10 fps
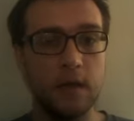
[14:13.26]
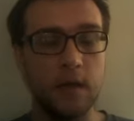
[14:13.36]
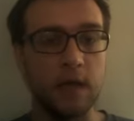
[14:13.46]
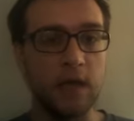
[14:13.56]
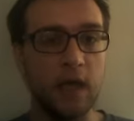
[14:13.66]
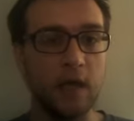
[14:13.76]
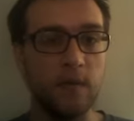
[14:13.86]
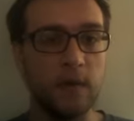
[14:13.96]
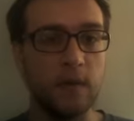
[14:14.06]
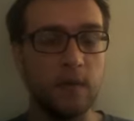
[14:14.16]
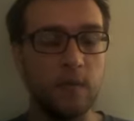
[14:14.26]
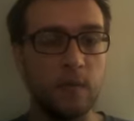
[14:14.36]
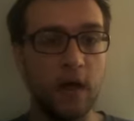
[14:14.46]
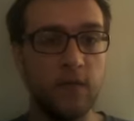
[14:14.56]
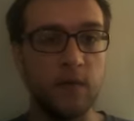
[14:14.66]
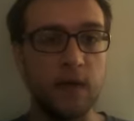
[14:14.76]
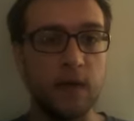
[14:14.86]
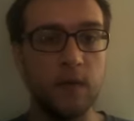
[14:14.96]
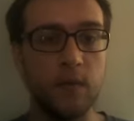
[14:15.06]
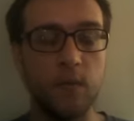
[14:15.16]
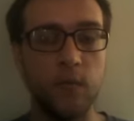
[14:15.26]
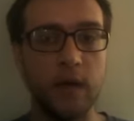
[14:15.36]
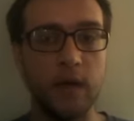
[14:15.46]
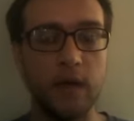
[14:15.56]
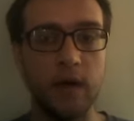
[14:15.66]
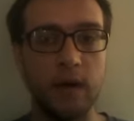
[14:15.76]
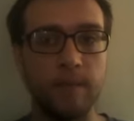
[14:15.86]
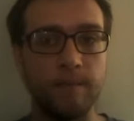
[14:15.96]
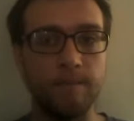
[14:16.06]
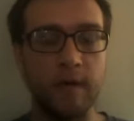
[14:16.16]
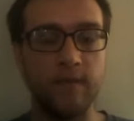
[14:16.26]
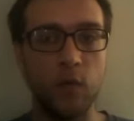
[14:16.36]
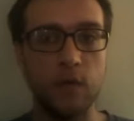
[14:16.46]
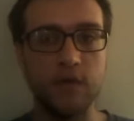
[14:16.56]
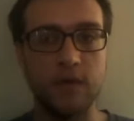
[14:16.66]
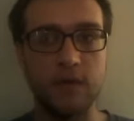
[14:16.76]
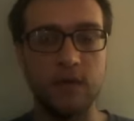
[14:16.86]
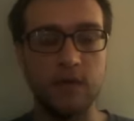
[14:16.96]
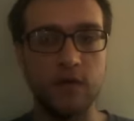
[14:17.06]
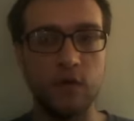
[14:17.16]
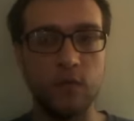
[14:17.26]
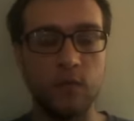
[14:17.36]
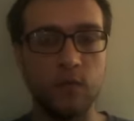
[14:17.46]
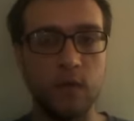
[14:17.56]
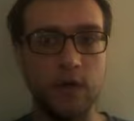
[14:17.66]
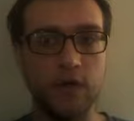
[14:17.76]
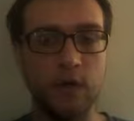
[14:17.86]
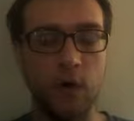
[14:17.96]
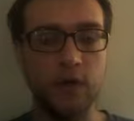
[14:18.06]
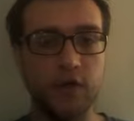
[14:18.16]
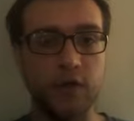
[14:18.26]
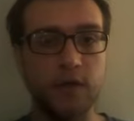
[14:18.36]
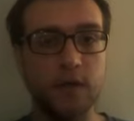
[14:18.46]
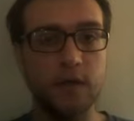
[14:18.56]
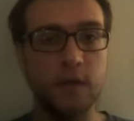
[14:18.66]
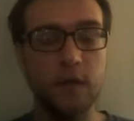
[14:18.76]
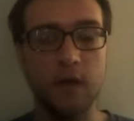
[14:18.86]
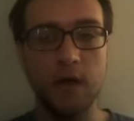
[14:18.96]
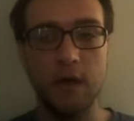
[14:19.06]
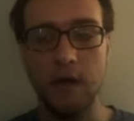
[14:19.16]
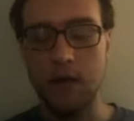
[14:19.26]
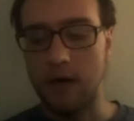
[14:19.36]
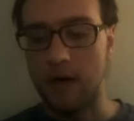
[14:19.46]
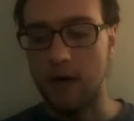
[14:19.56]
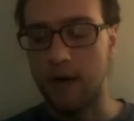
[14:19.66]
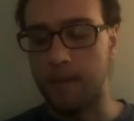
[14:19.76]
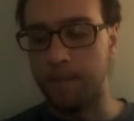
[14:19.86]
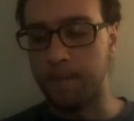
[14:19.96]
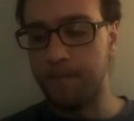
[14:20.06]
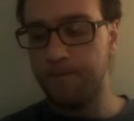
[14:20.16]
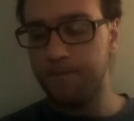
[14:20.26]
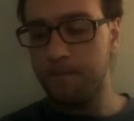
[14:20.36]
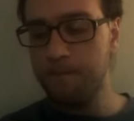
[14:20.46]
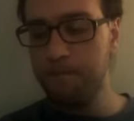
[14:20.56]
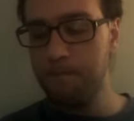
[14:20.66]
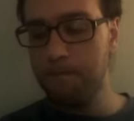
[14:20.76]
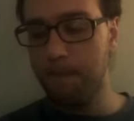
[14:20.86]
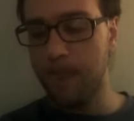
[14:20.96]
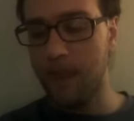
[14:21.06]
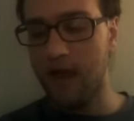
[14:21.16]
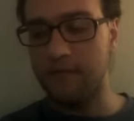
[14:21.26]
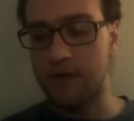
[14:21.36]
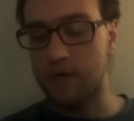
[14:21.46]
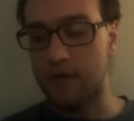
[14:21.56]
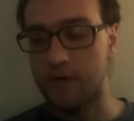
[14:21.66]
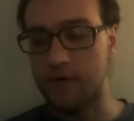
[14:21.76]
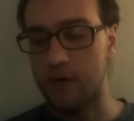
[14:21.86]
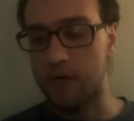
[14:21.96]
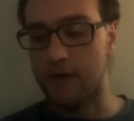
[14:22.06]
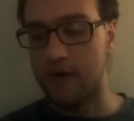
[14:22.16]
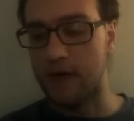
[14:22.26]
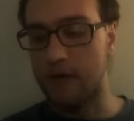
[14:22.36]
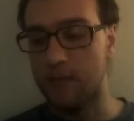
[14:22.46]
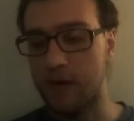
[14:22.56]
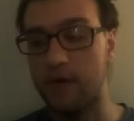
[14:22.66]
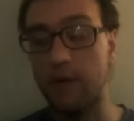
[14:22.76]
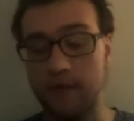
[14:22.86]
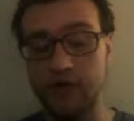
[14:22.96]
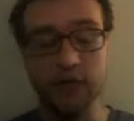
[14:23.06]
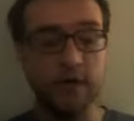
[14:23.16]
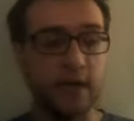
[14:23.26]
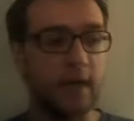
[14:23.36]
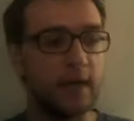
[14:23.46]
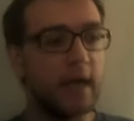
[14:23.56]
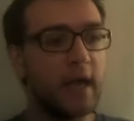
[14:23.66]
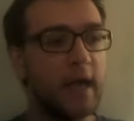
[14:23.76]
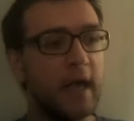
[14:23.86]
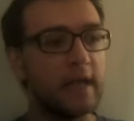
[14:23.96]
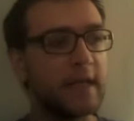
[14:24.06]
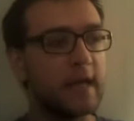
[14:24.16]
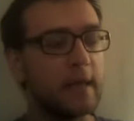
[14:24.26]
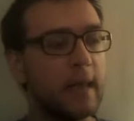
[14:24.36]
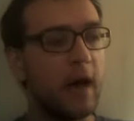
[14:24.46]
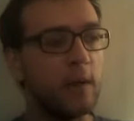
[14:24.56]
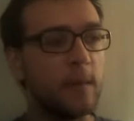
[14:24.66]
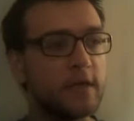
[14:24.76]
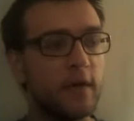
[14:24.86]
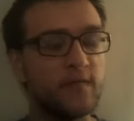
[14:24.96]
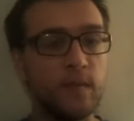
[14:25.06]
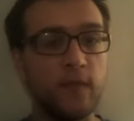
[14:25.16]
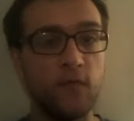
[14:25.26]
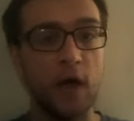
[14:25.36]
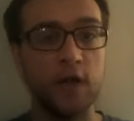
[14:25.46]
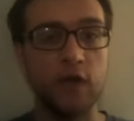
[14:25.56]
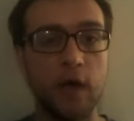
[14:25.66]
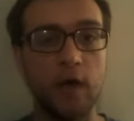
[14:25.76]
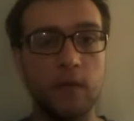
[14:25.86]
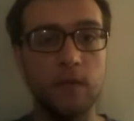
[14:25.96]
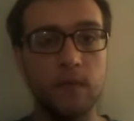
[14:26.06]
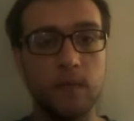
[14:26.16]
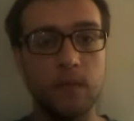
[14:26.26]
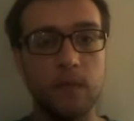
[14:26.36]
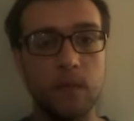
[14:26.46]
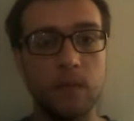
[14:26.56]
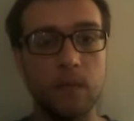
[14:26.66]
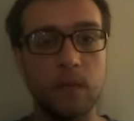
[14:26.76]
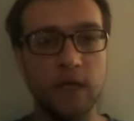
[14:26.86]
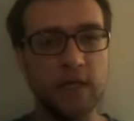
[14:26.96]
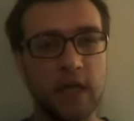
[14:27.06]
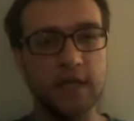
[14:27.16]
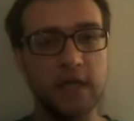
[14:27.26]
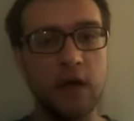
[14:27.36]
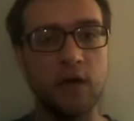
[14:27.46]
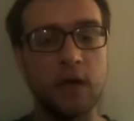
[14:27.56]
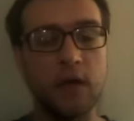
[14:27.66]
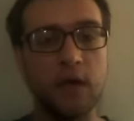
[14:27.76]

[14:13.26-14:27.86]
It can be lovely, but unfortunately, there's so much harshness. Um, I forget where I was going with that, but fragility, and it's like allowing myself to be fragile. Isn't that scary?